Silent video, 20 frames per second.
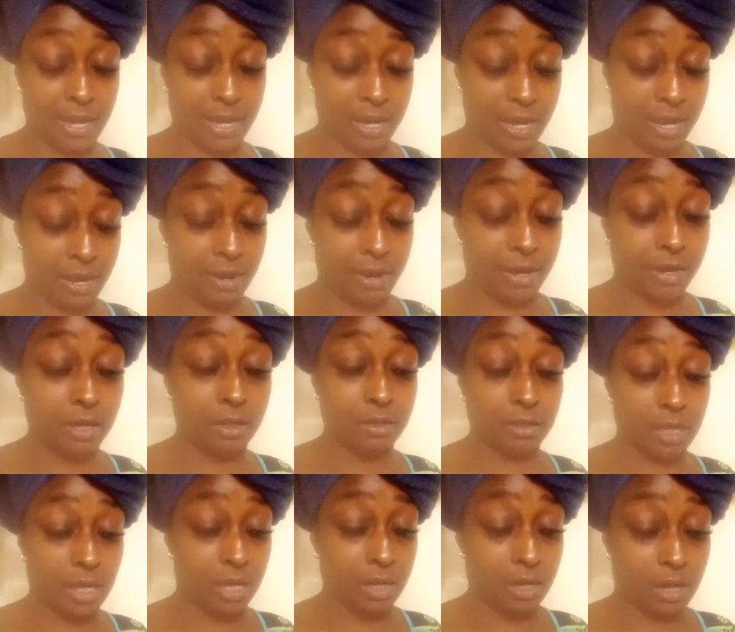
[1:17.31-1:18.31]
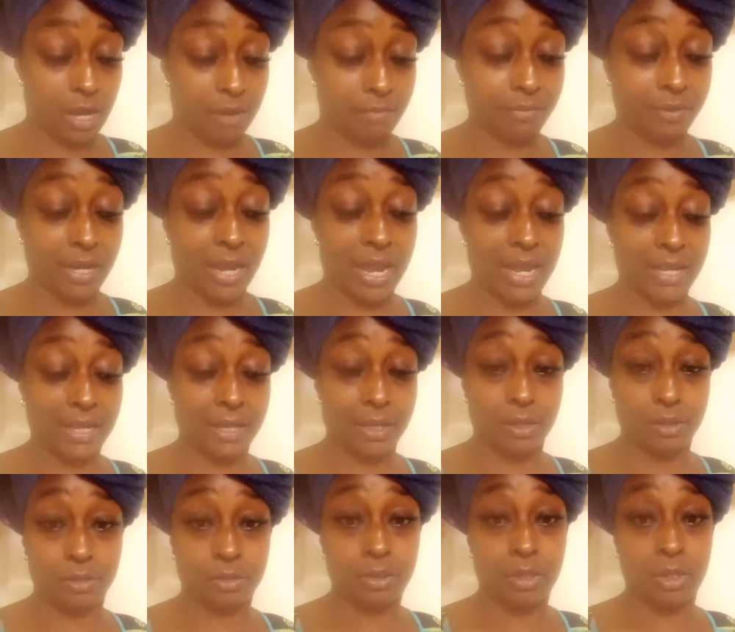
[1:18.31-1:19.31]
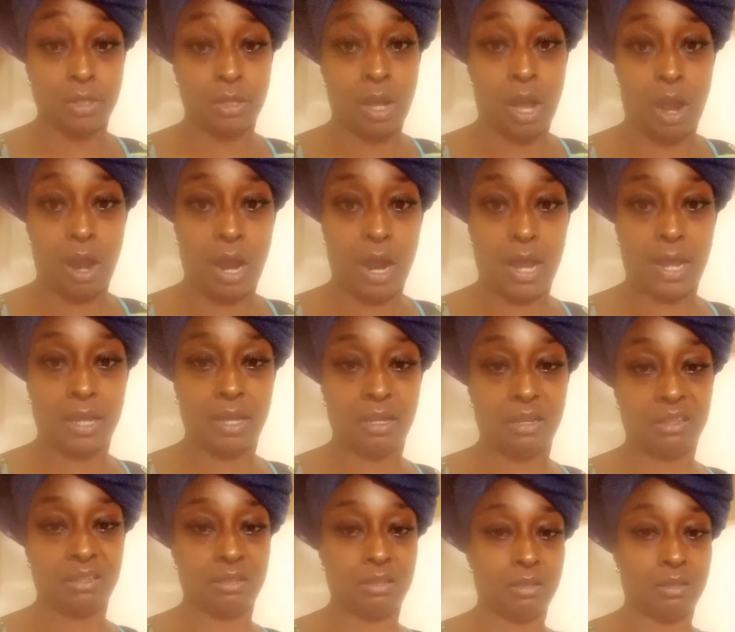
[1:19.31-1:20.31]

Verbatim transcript: And and and everything else. All right.